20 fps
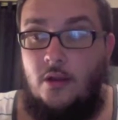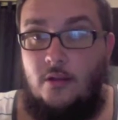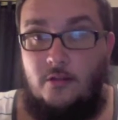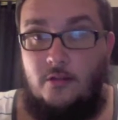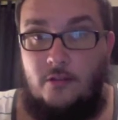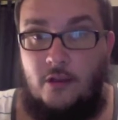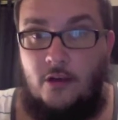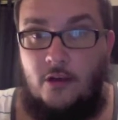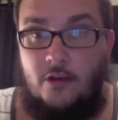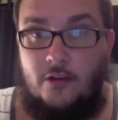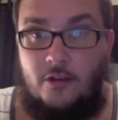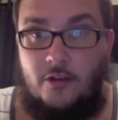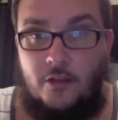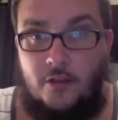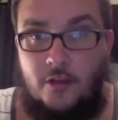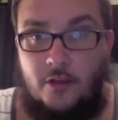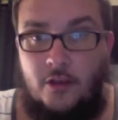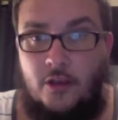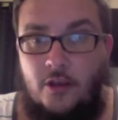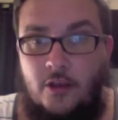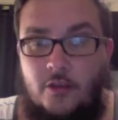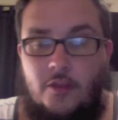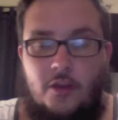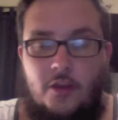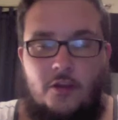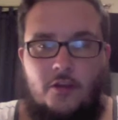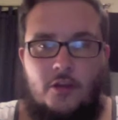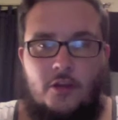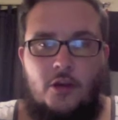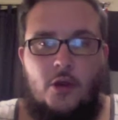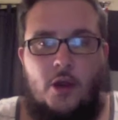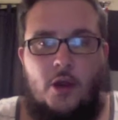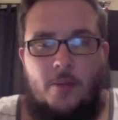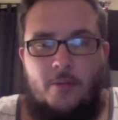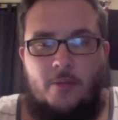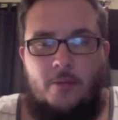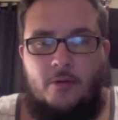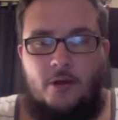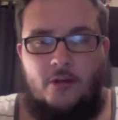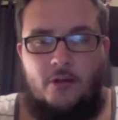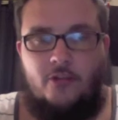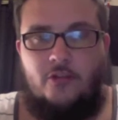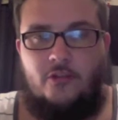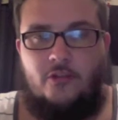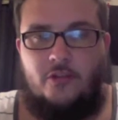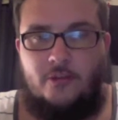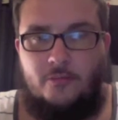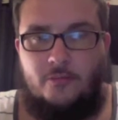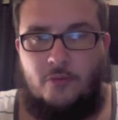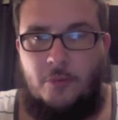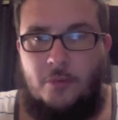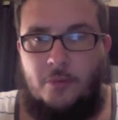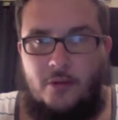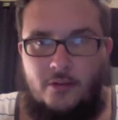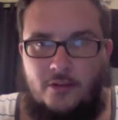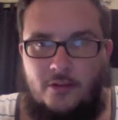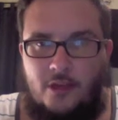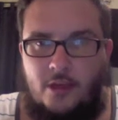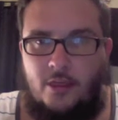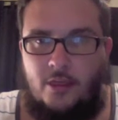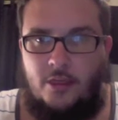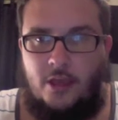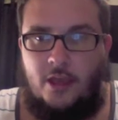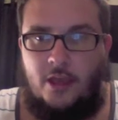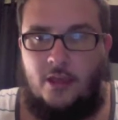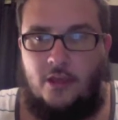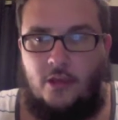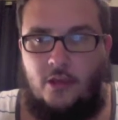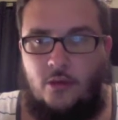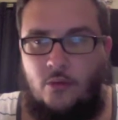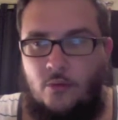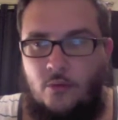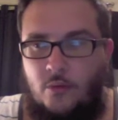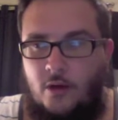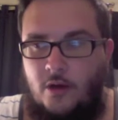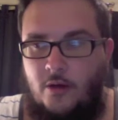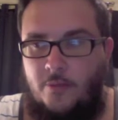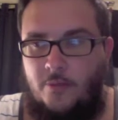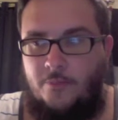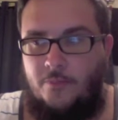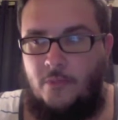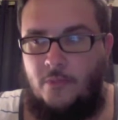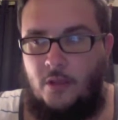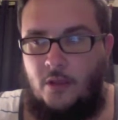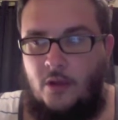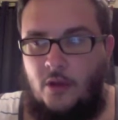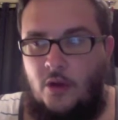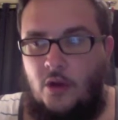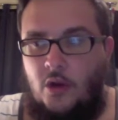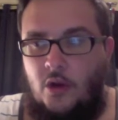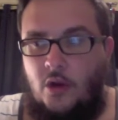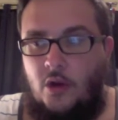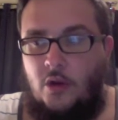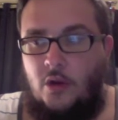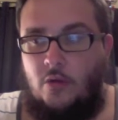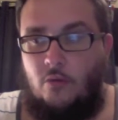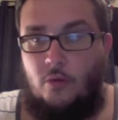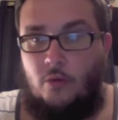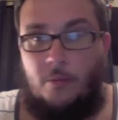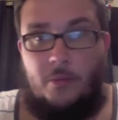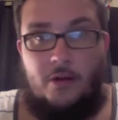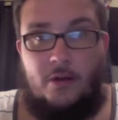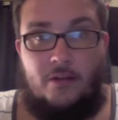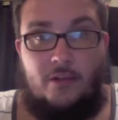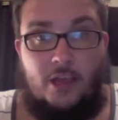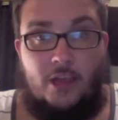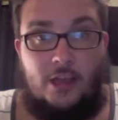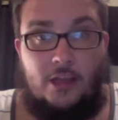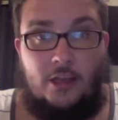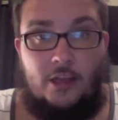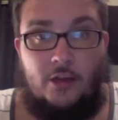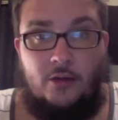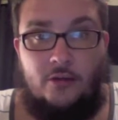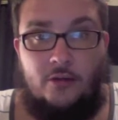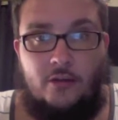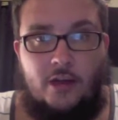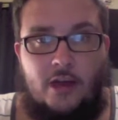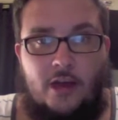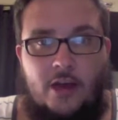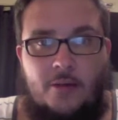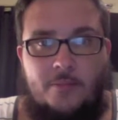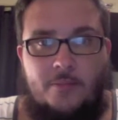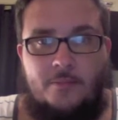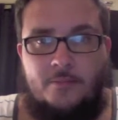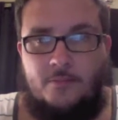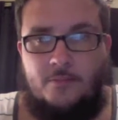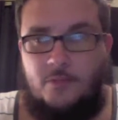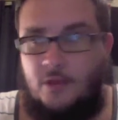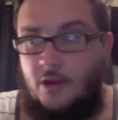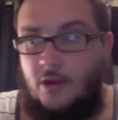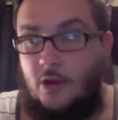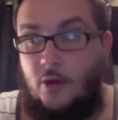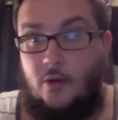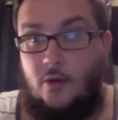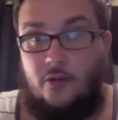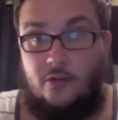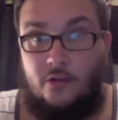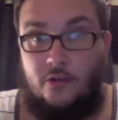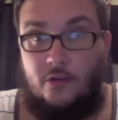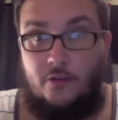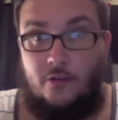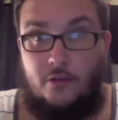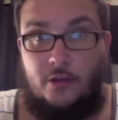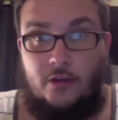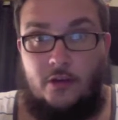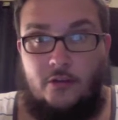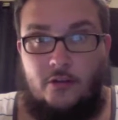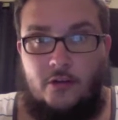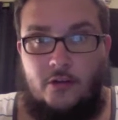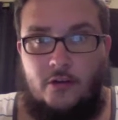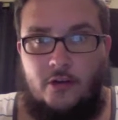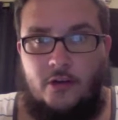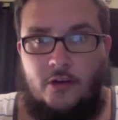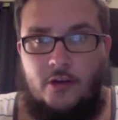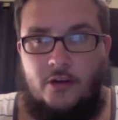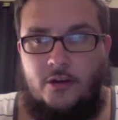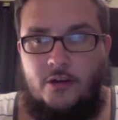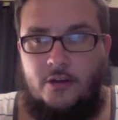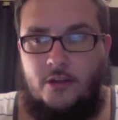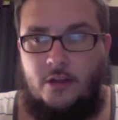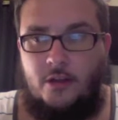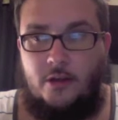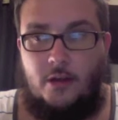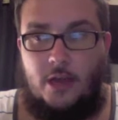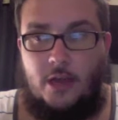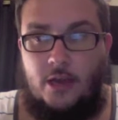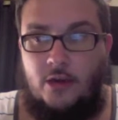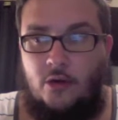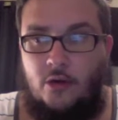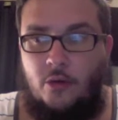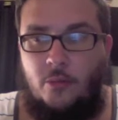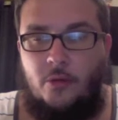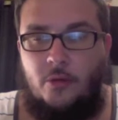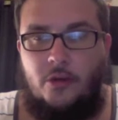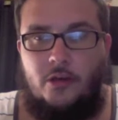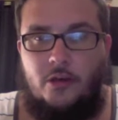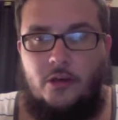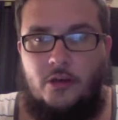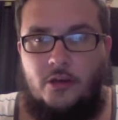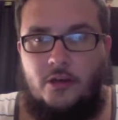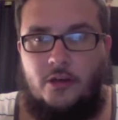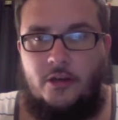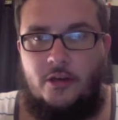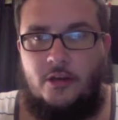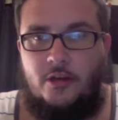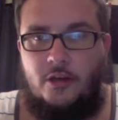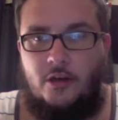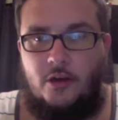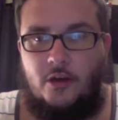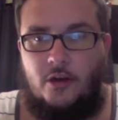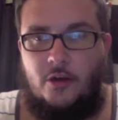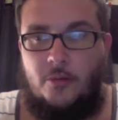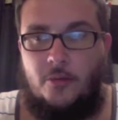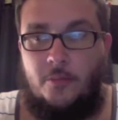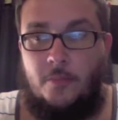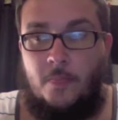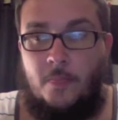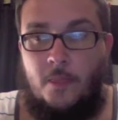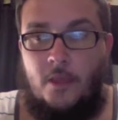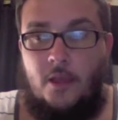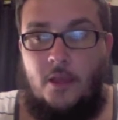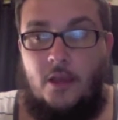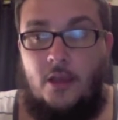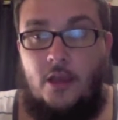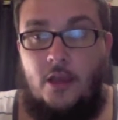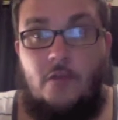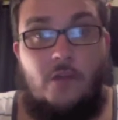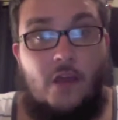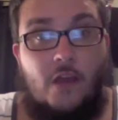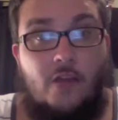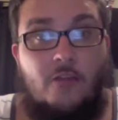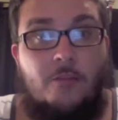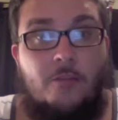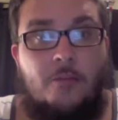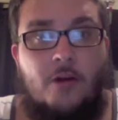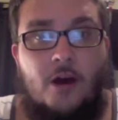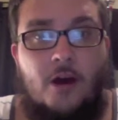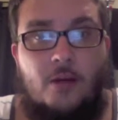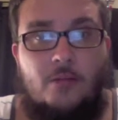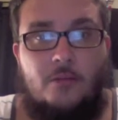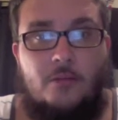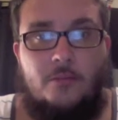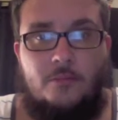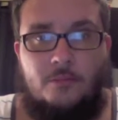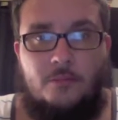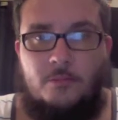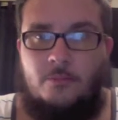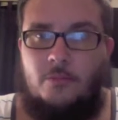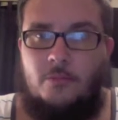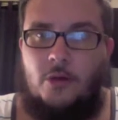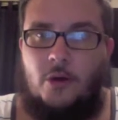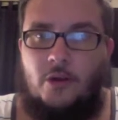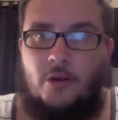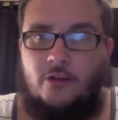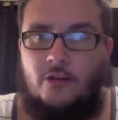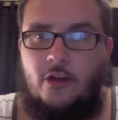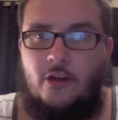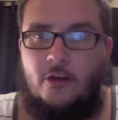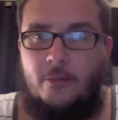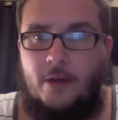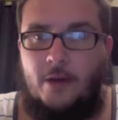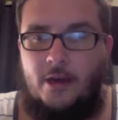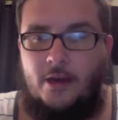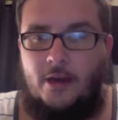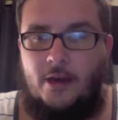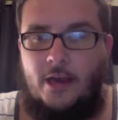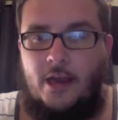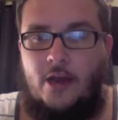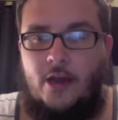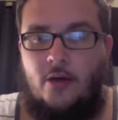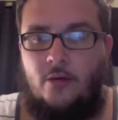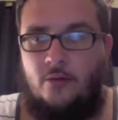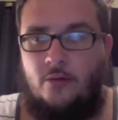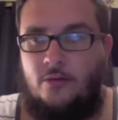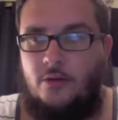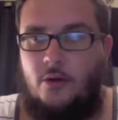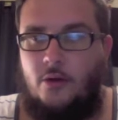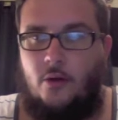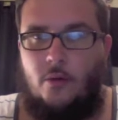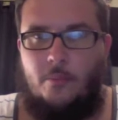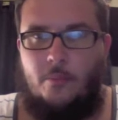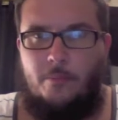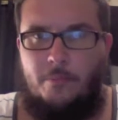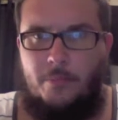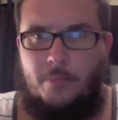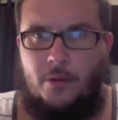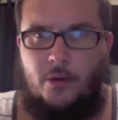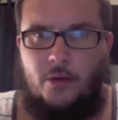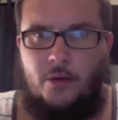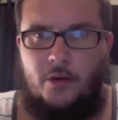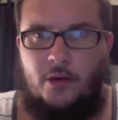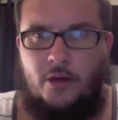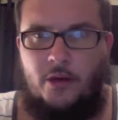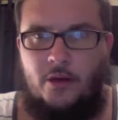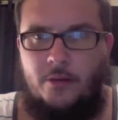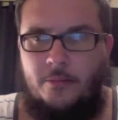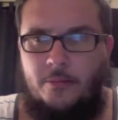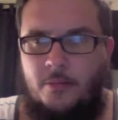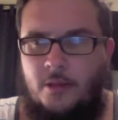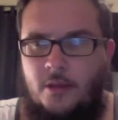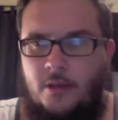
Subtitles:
tell each other the good things that do happen in the relationship. Remember to say thank you. Remember to take a little time to notice certain things that are done that ain't normally done. If you have a problem, go ahead and talk about it now. Don't build it up.